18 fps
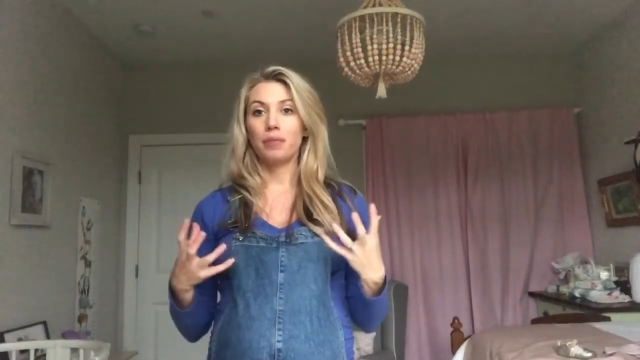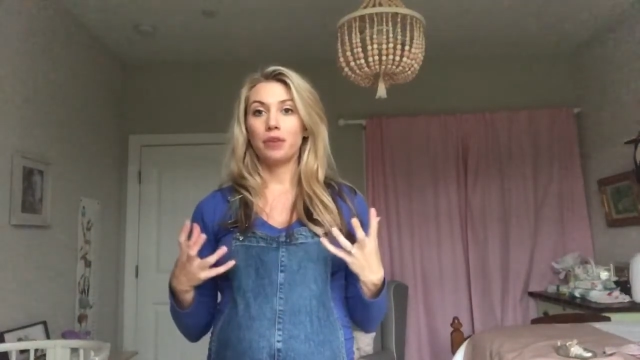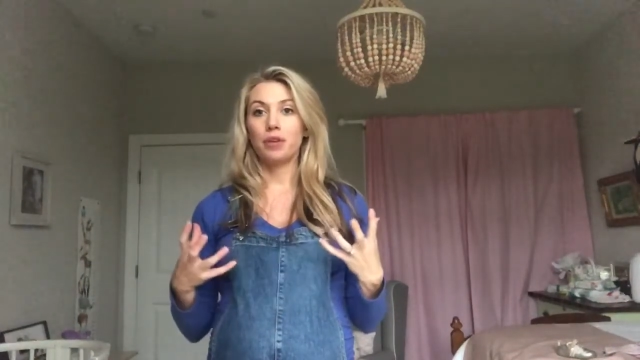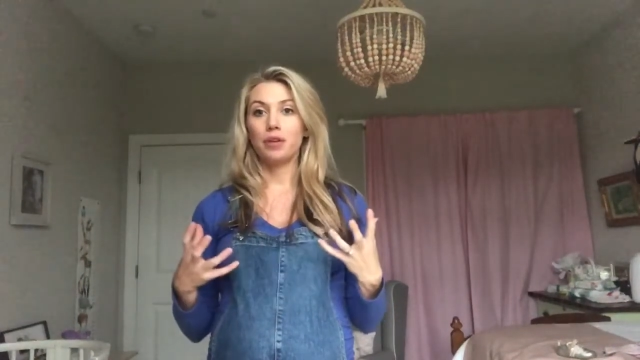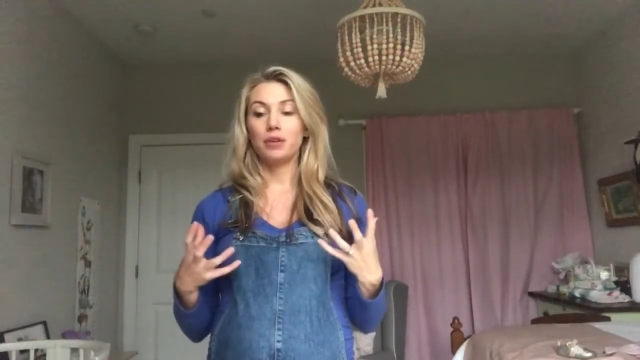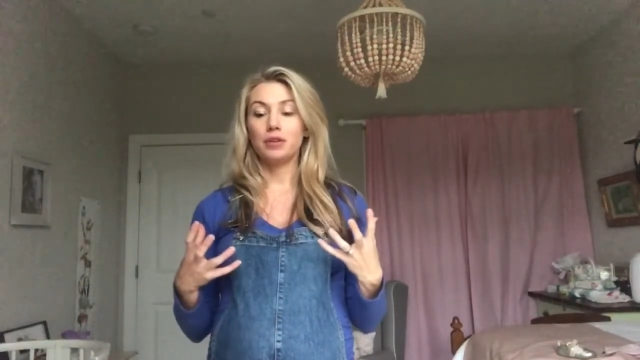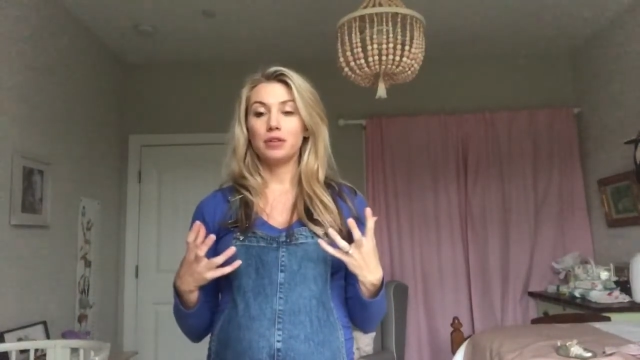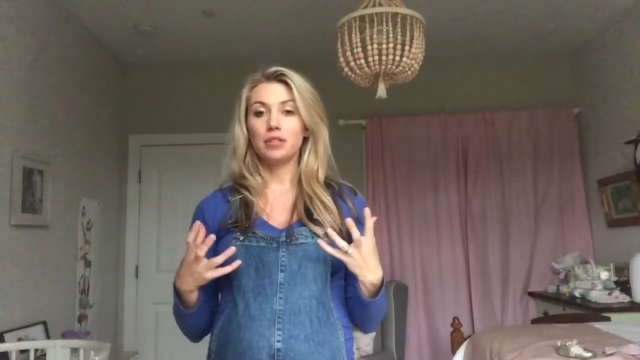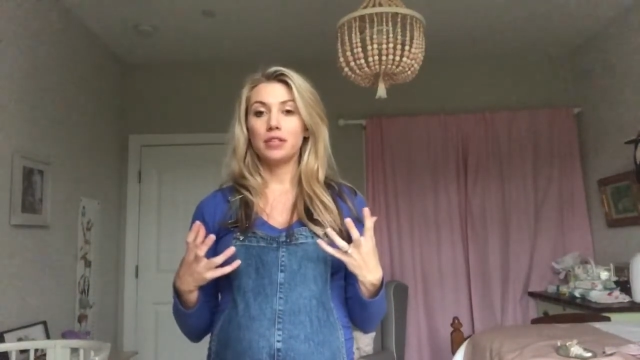
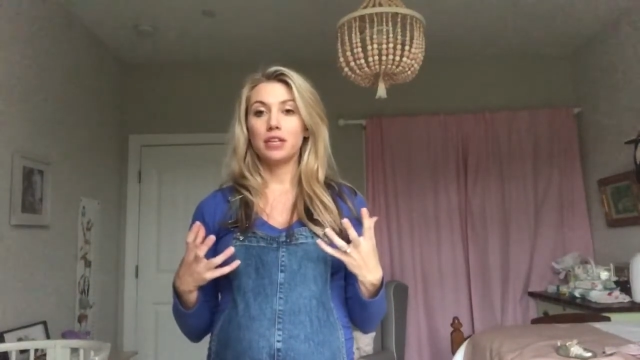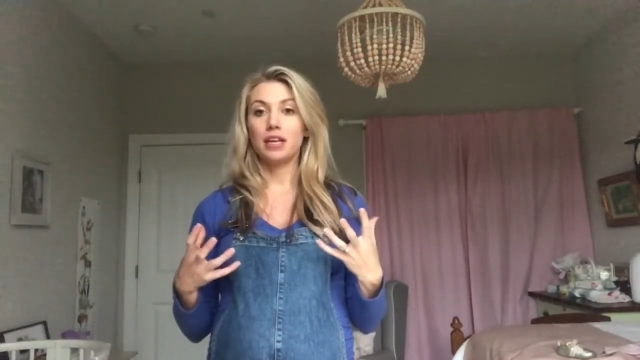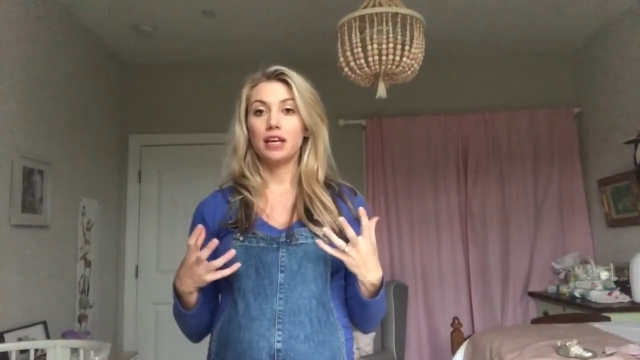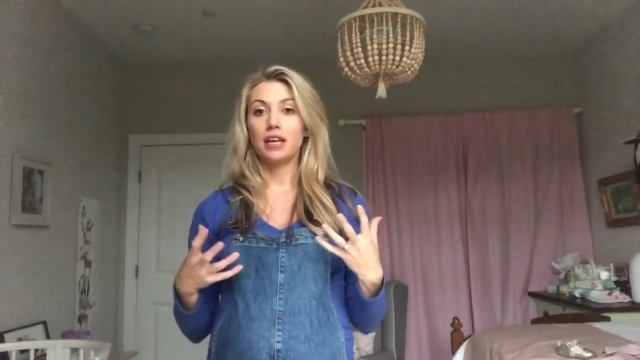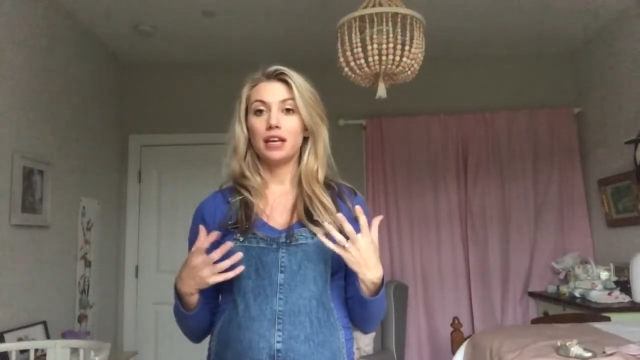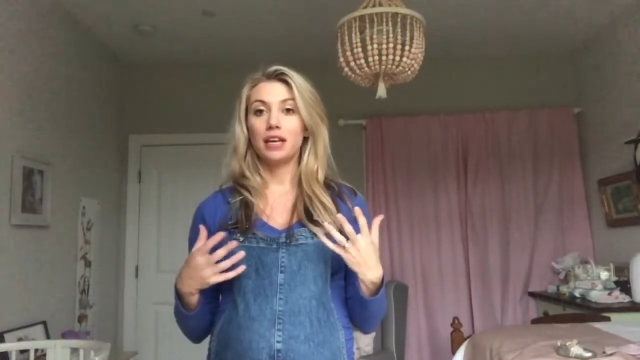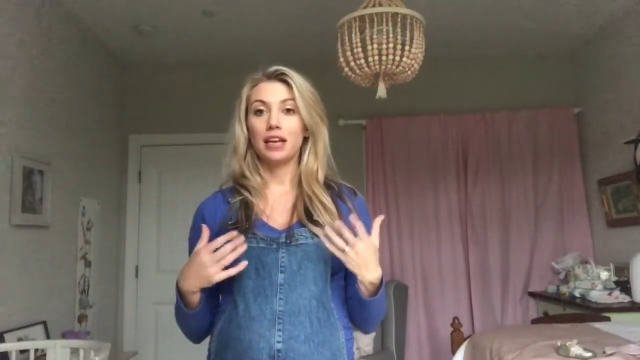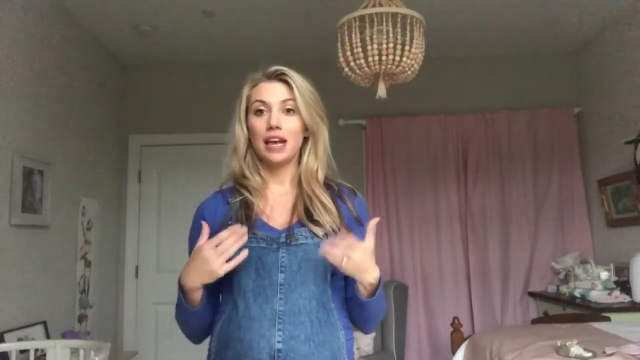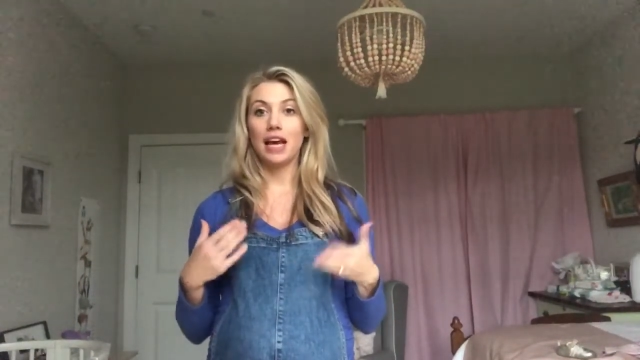those
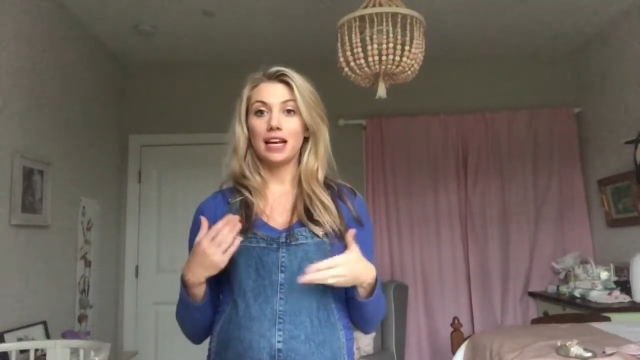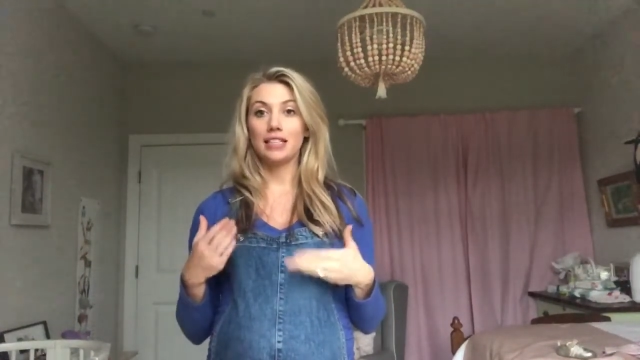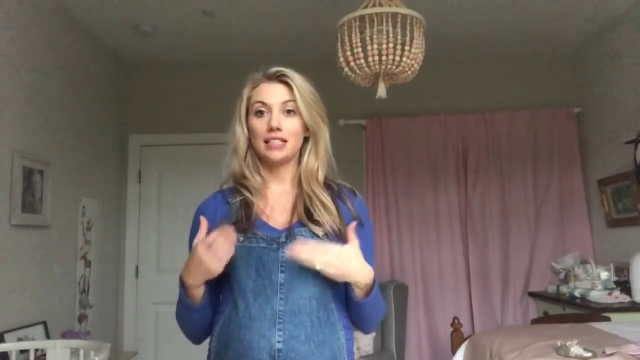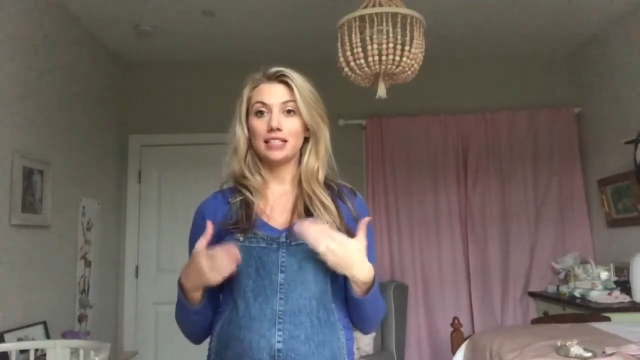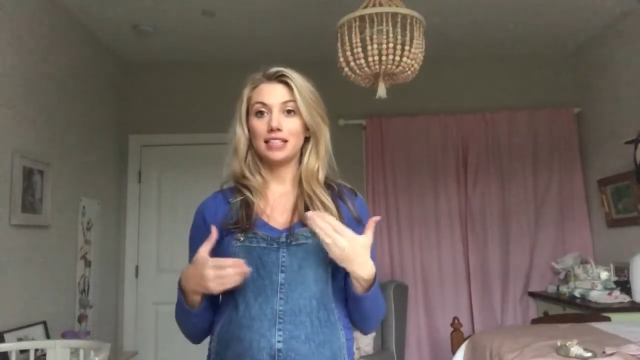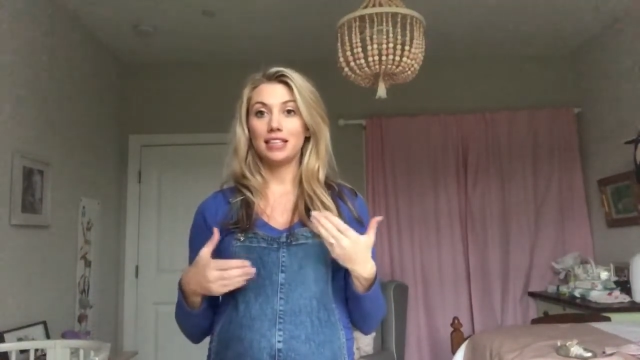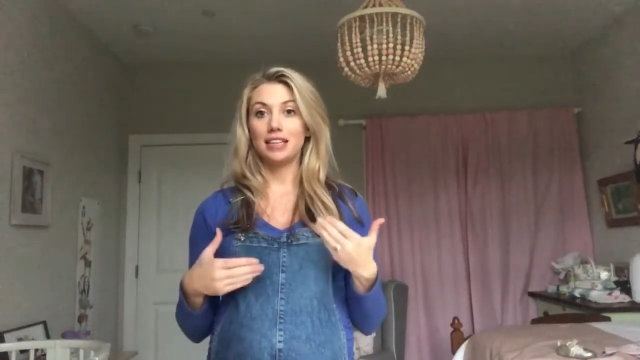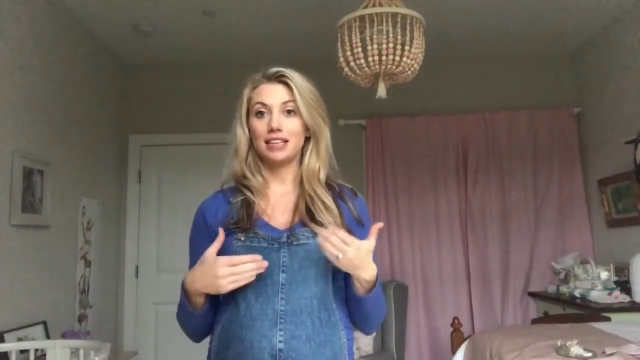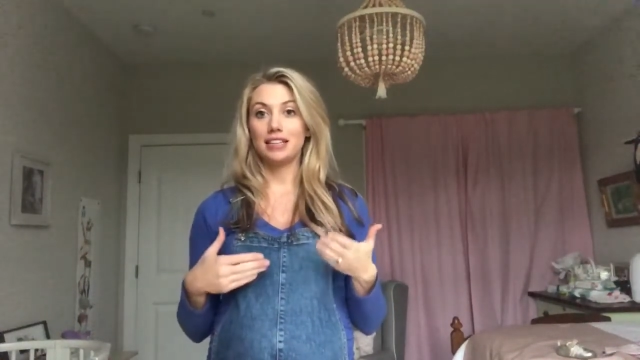
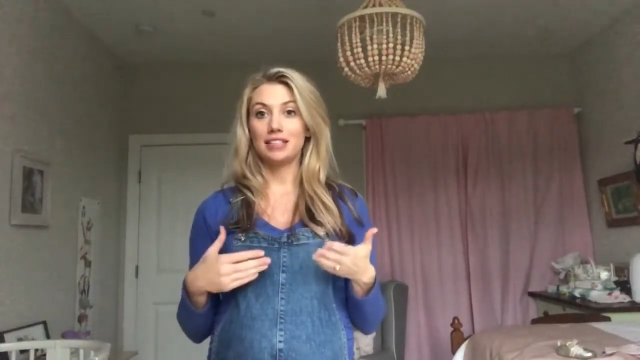nasty